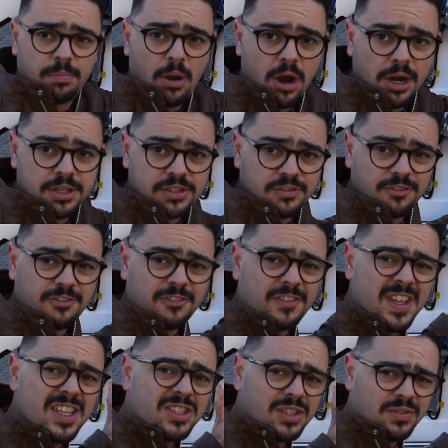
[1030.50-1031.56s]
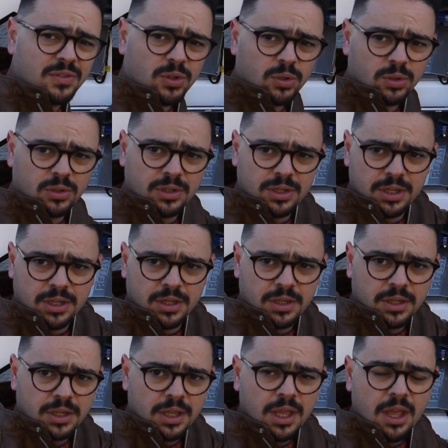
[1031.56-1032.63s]
parts visible
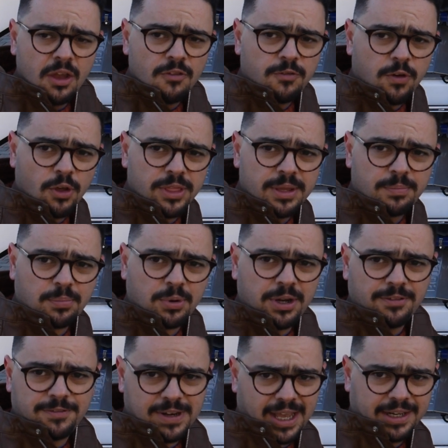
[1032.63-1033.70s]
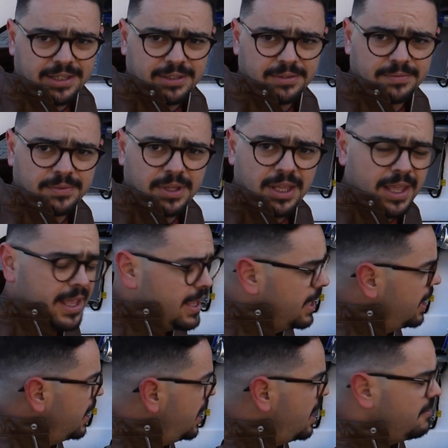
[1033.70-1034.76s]
for the pre-flight.
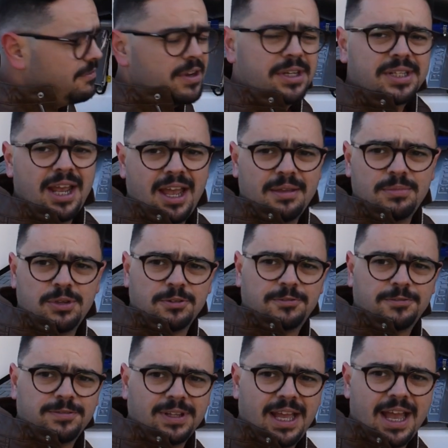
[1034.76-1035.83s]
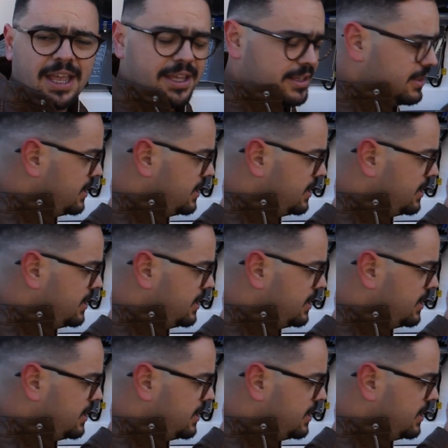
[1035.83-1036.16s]
Every time you fly in